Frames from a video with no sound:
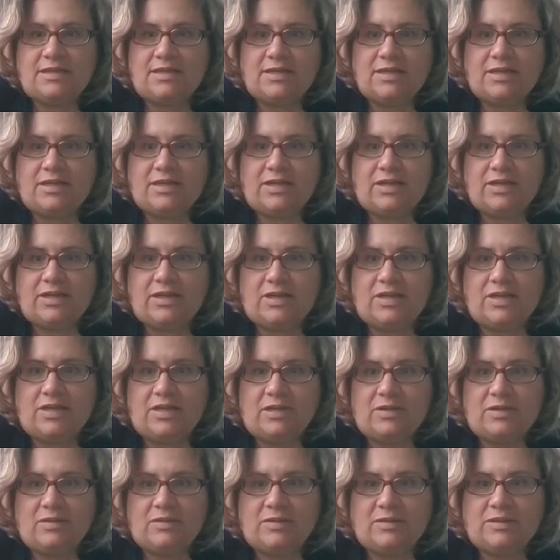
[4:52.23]
There you
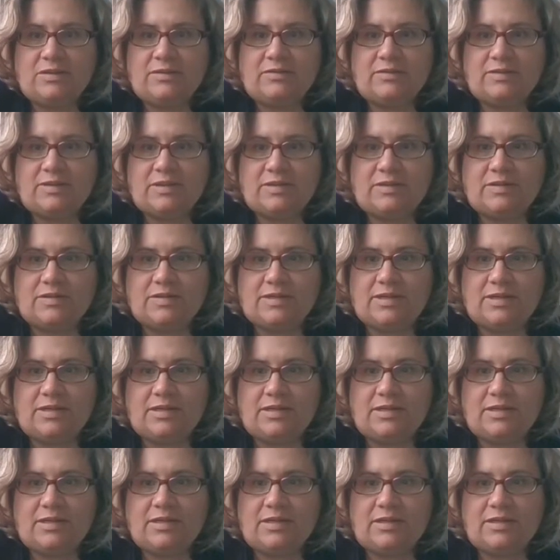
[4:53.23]
go. That was
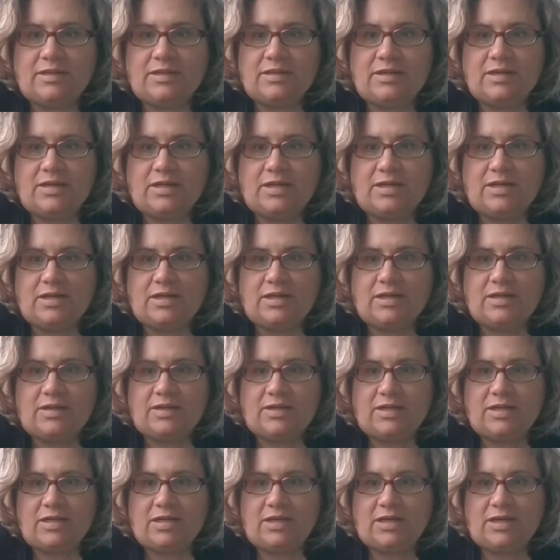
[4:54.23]
the
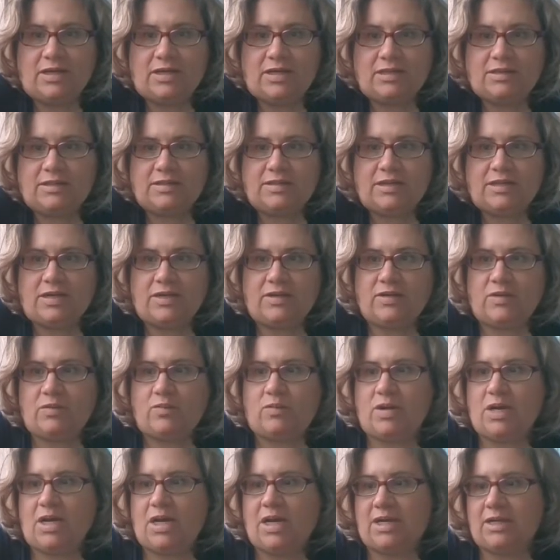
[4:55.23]
gods there, the
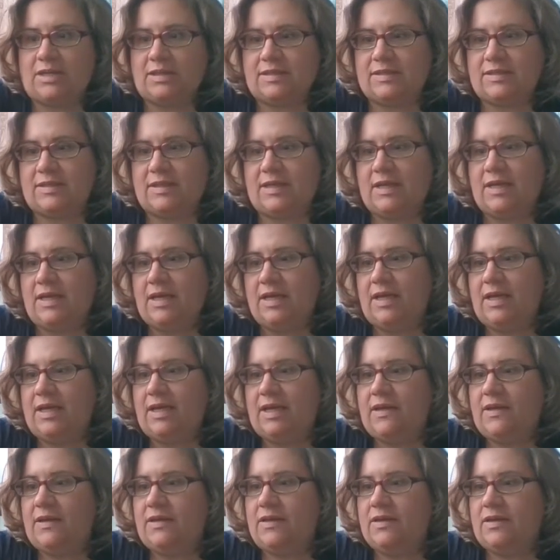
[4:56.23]
rocks.
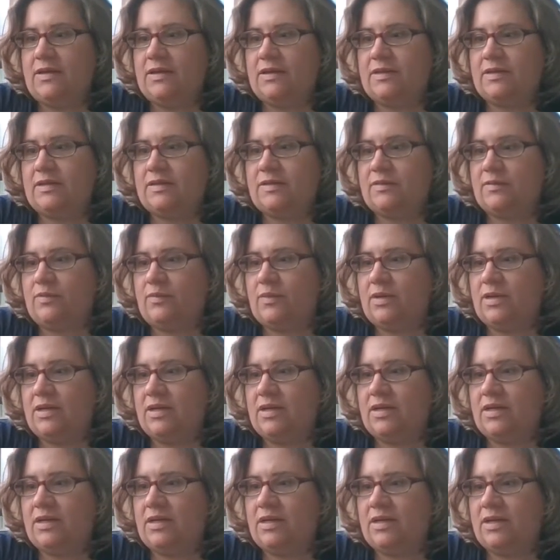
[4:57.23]
This
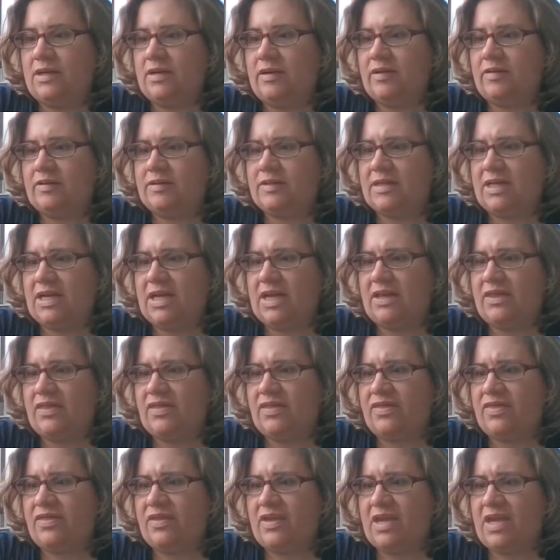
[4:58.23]
was, I
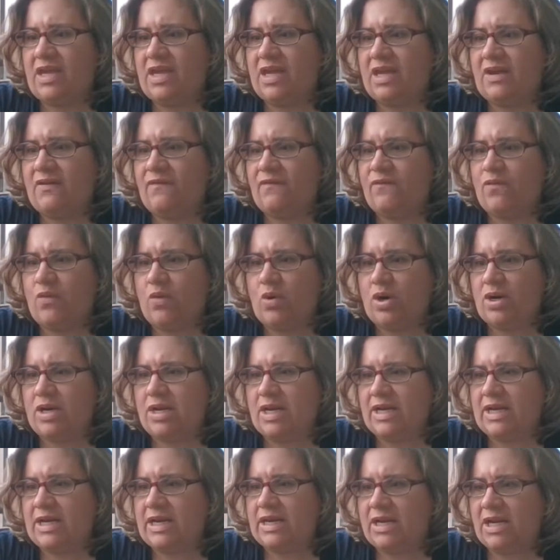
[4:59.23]
think,
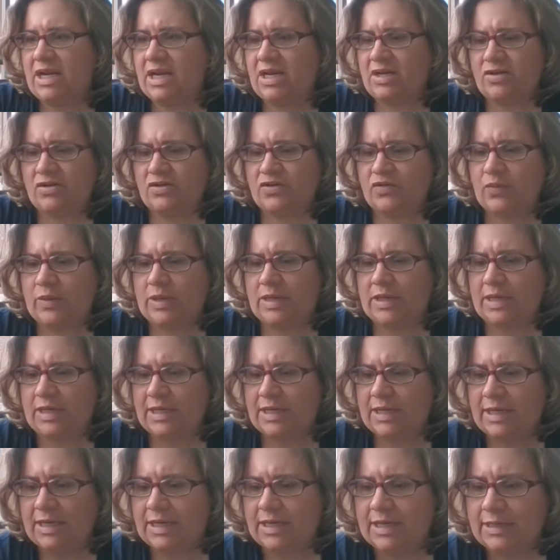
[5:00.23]
$4.99 or
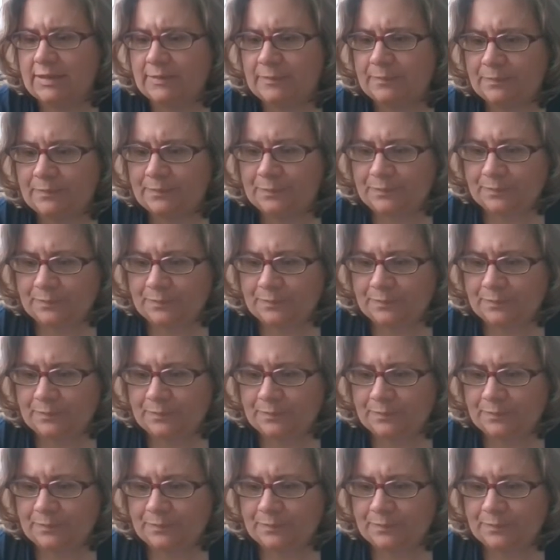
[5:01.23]
$3.99.